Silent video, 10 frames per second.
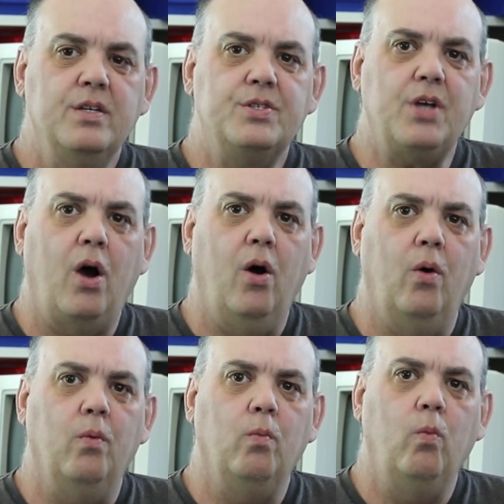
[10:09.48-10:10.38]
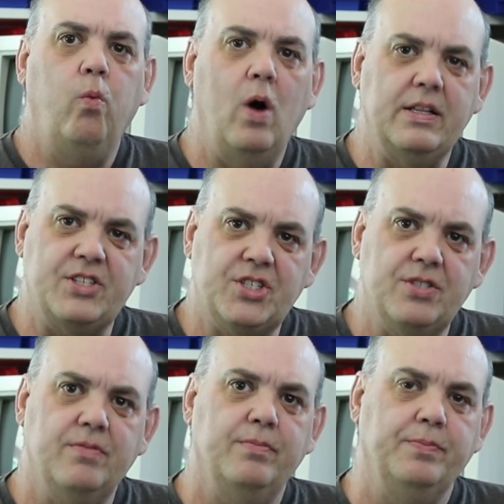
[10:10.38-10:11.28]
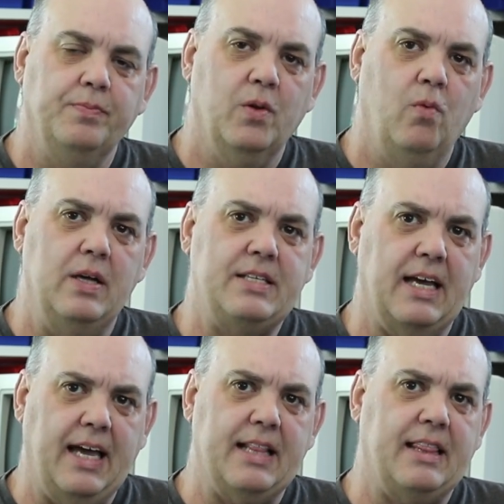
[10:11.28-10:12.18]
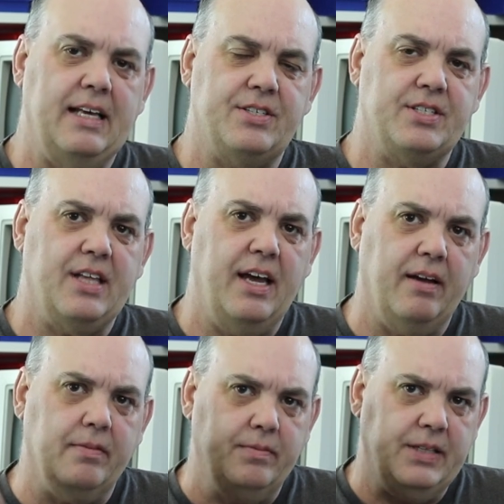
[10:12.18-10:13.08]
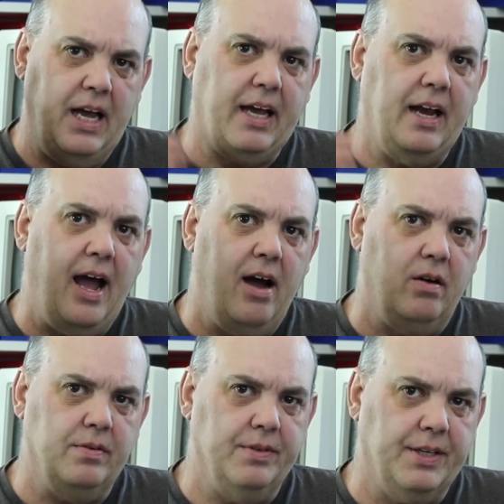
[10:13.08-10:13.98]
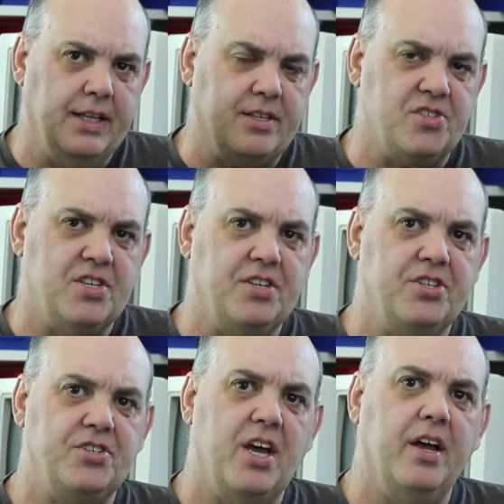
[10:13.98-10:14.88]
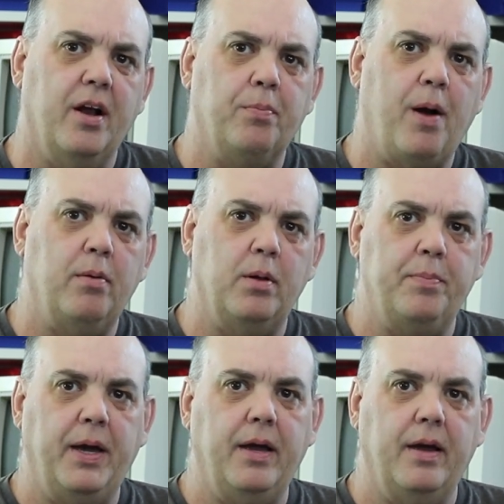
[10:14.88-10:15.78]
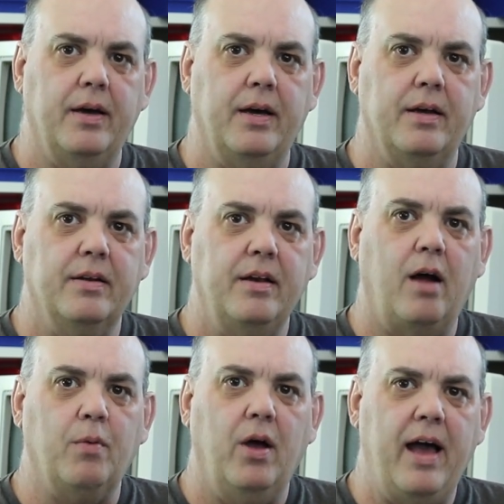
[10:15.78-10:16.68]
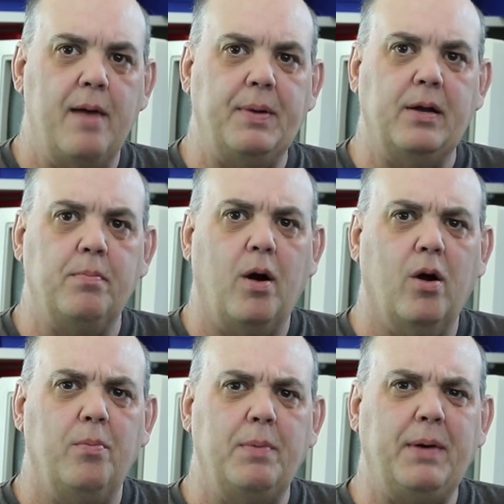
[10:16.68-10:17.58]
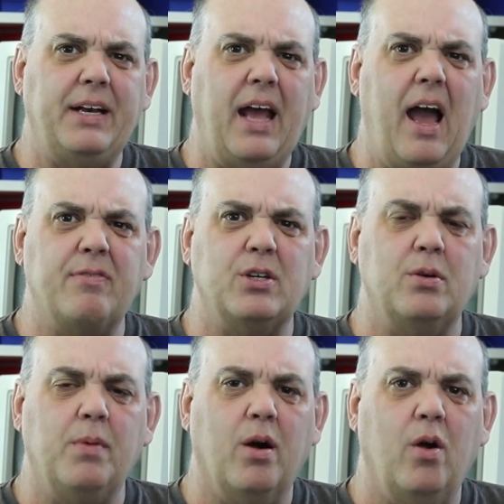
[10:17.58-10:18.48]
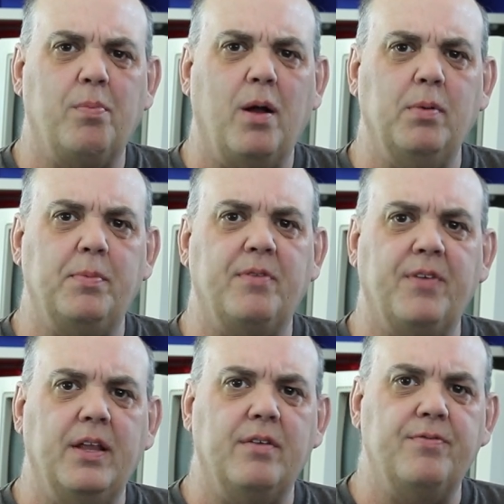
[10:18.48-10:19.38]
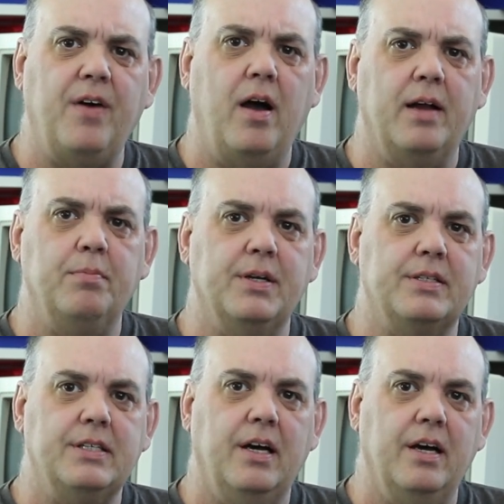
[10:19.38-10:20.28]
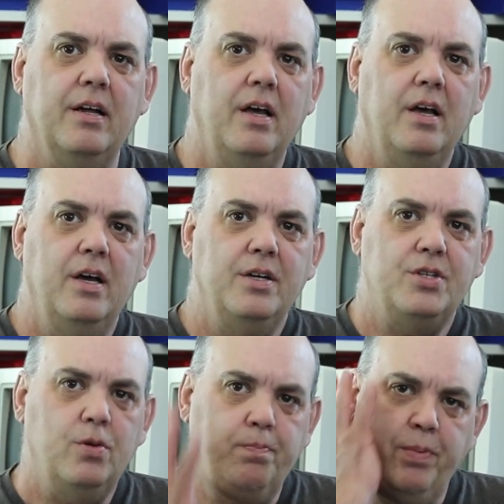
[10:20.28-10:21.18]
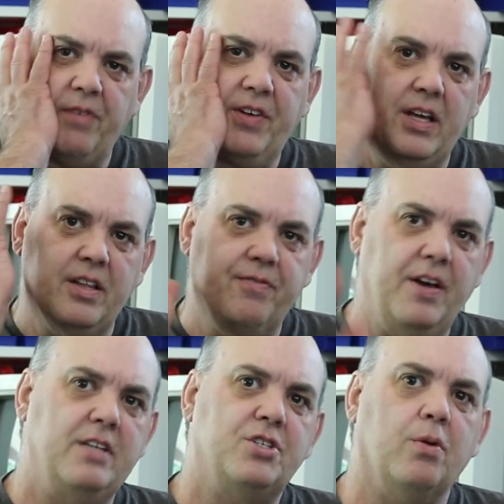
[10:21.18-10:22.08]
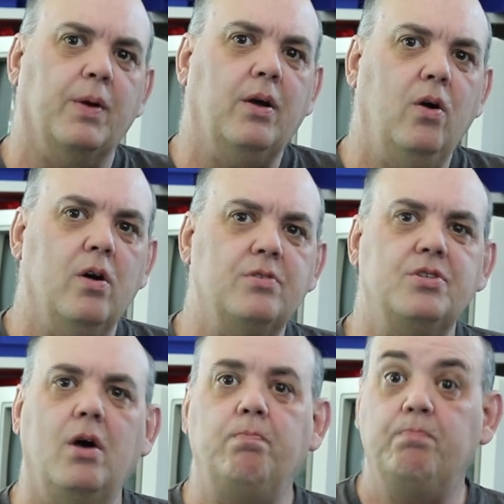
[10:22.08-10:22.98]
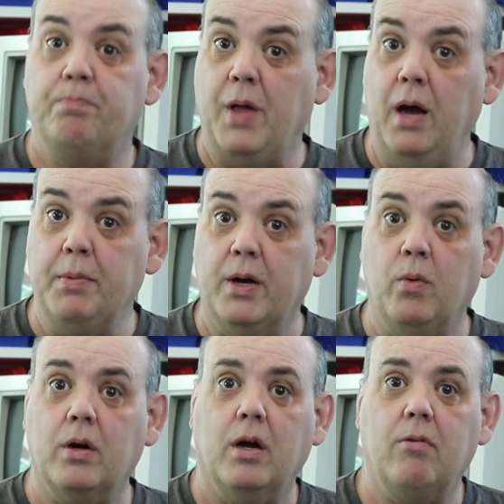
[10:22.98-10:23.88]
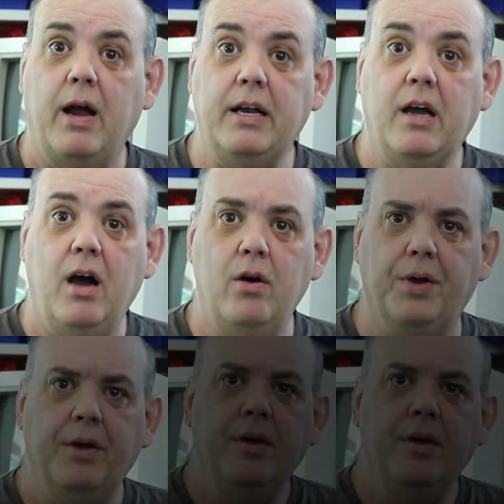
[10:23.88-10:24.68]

So once I get this thing taken out and get the stitches in, I'll probably be not real happy tomorrow, but by day after tomorrow, I'll probably be feeling fine, but too puffy in the face to record, so I'm going to work on writing code.